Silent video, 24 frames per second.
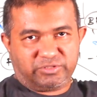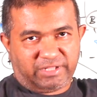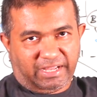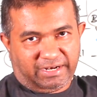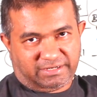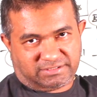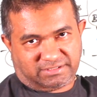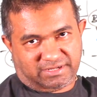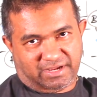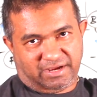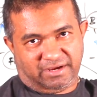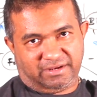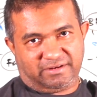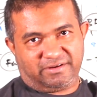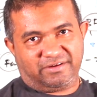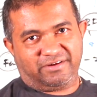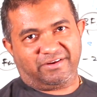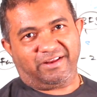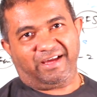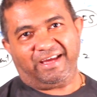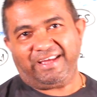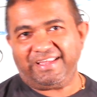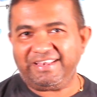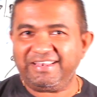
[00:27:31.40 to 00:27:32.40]
to that side,
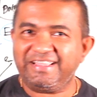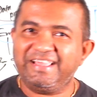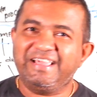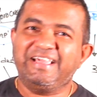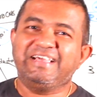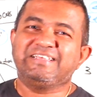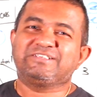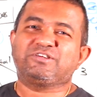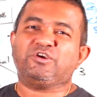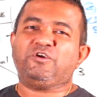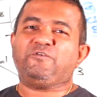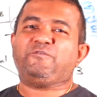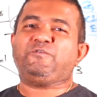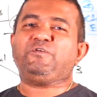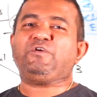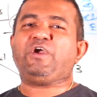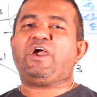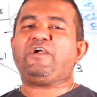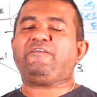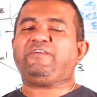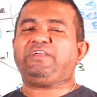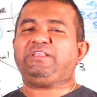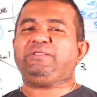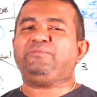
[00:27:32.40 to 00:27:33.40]
right? So if you
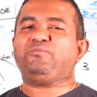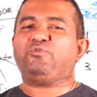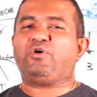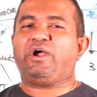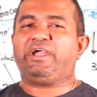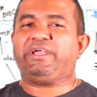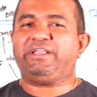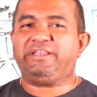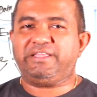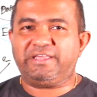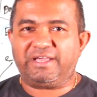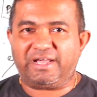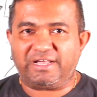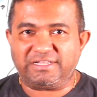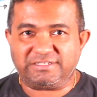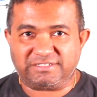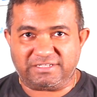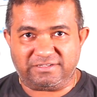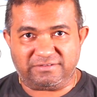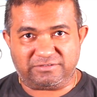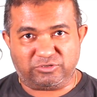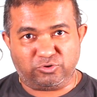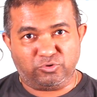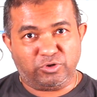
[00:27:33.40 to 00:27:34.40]
have any more ideas
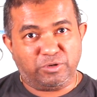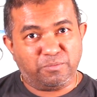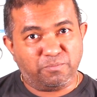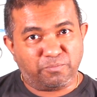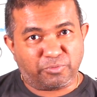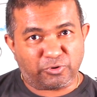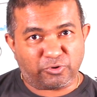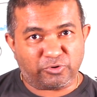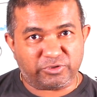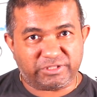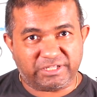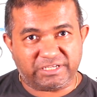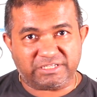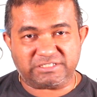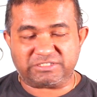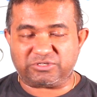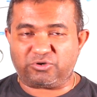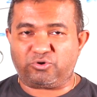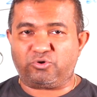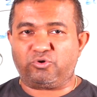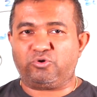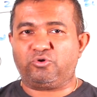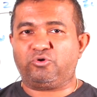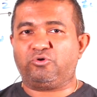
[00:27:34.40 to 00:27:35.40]
to improve
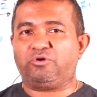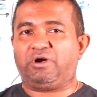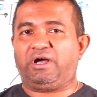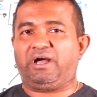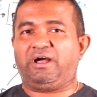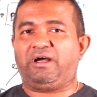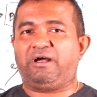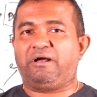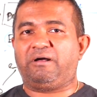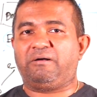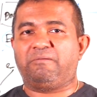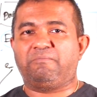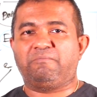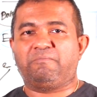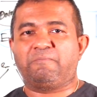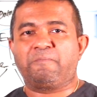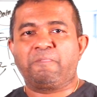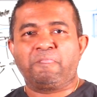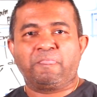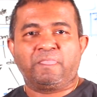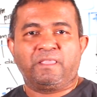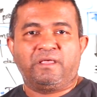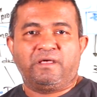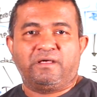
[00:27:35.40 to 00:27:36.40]
this, or
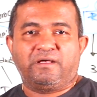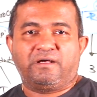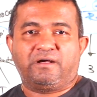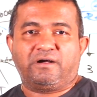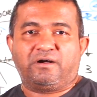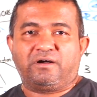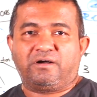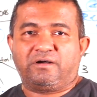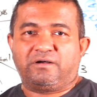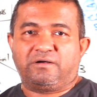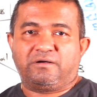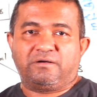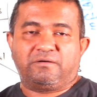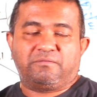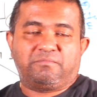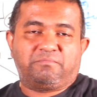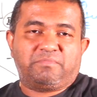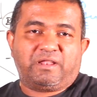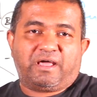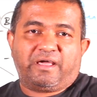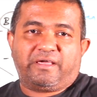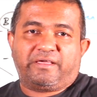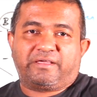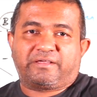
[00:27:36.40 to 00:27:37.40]

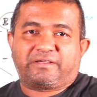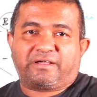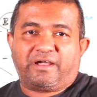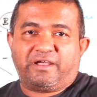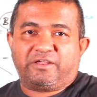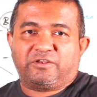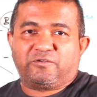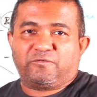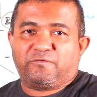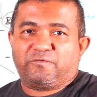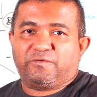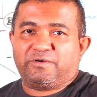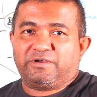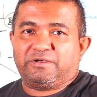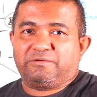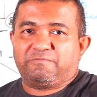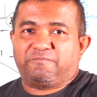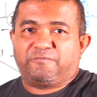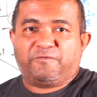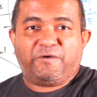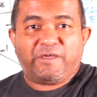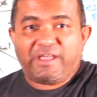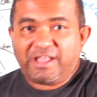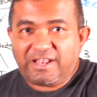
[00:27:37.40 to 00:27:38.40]
like kind of
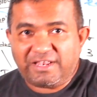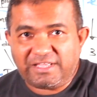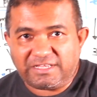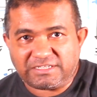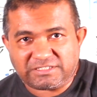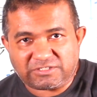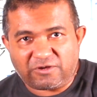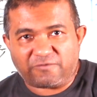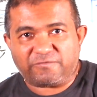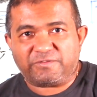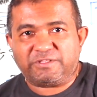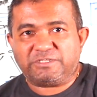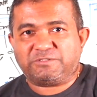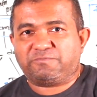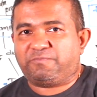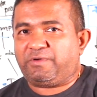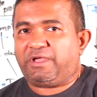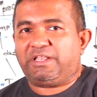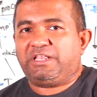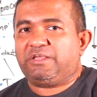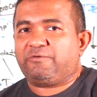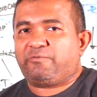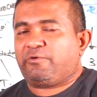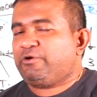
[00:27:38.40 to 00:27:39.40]
failures of this
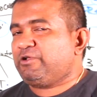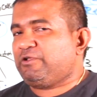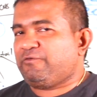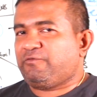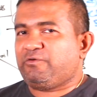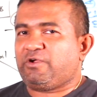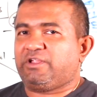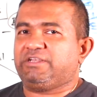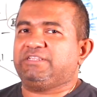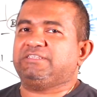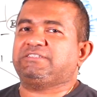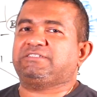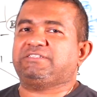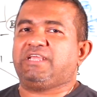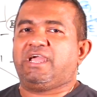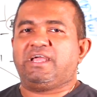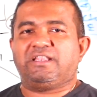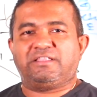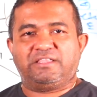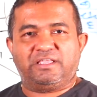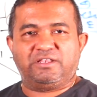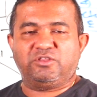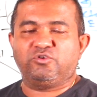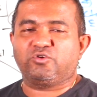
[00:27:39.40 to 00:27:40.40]
failure point, if you
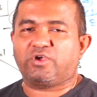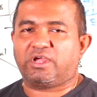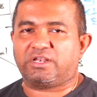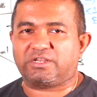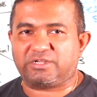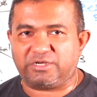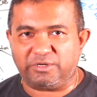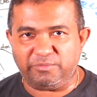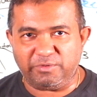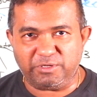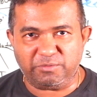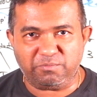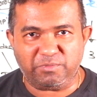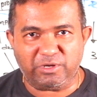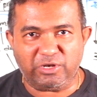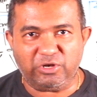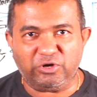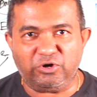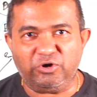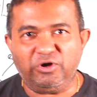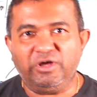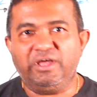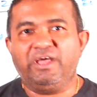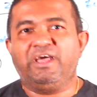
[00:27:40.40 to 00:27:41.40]
understand, then you can comment
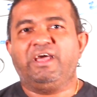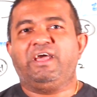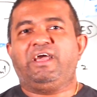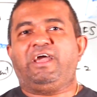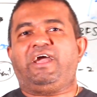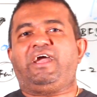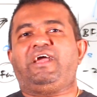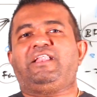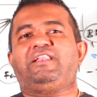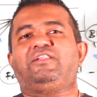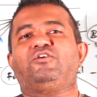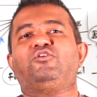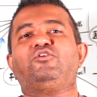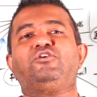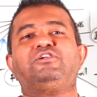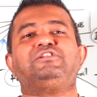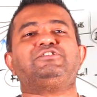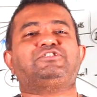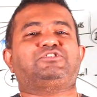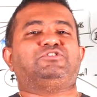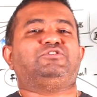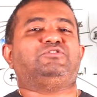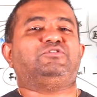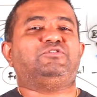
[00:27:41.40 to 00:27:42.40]
below. And
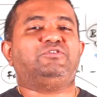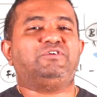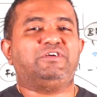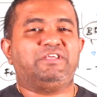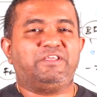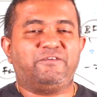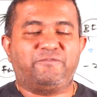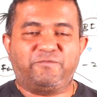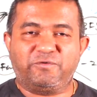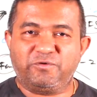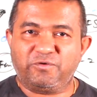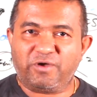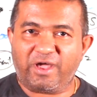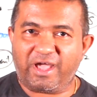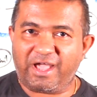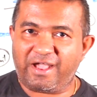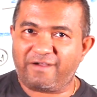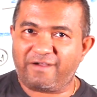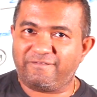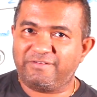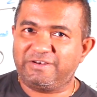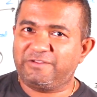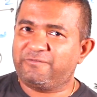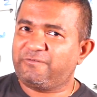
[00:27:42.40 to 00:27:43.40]
also, if you
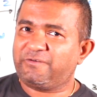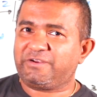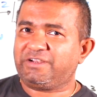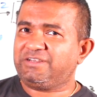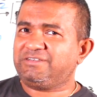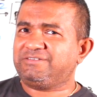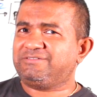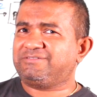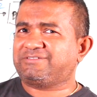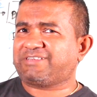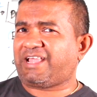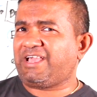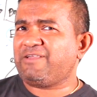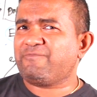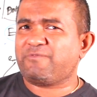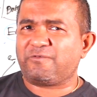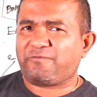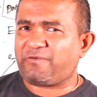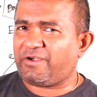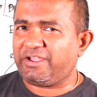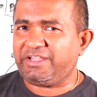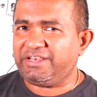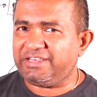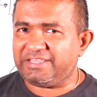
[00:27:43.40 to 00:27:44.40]
have different type
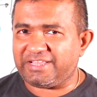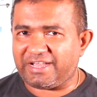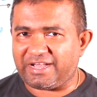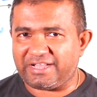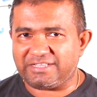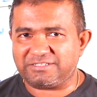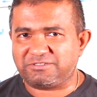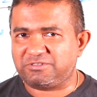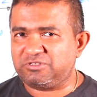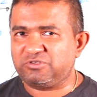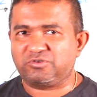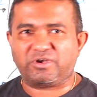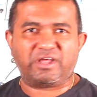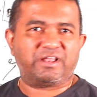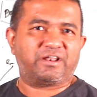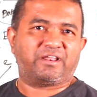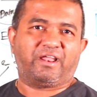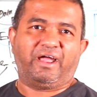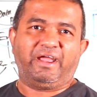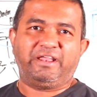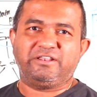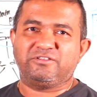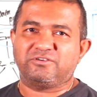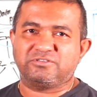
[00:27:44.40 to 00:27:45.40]
of ideas, you can
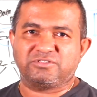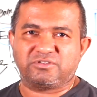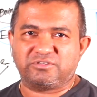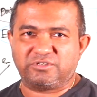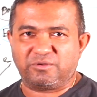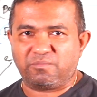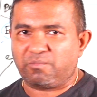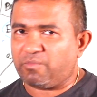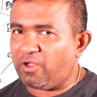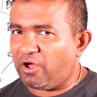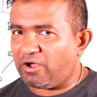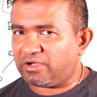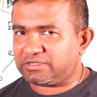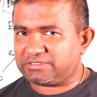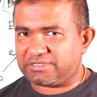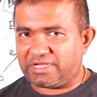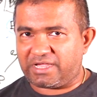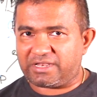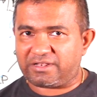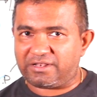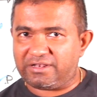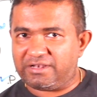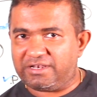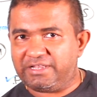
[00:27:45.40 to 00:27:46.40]
write those on the blogs
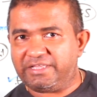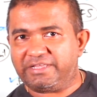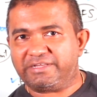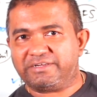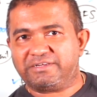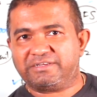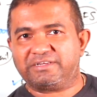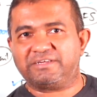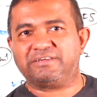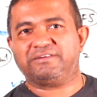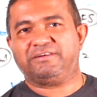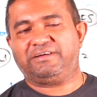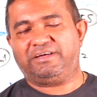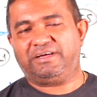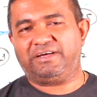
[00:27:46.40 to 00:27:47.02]
and link